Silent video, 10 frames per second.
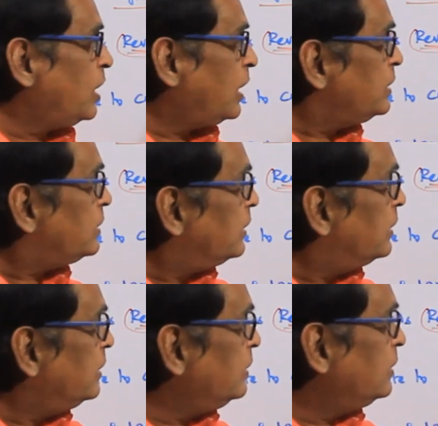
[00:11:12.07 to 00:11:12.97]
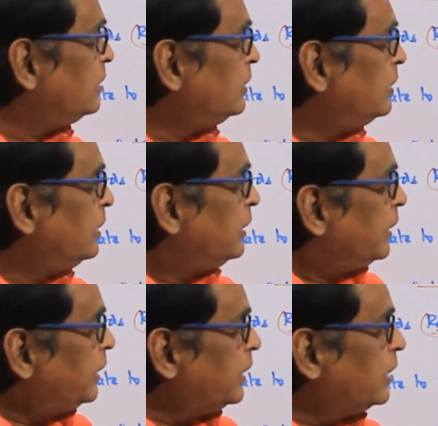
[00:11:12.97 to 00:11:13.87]
concerned,
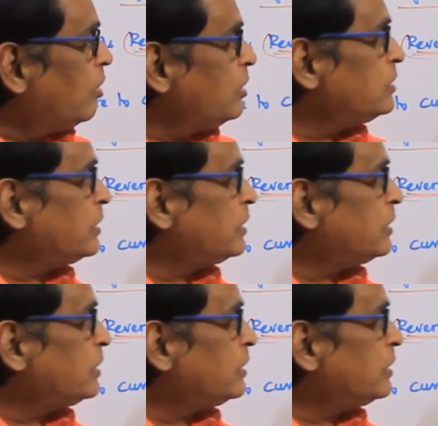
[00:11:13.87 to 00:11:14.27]
it records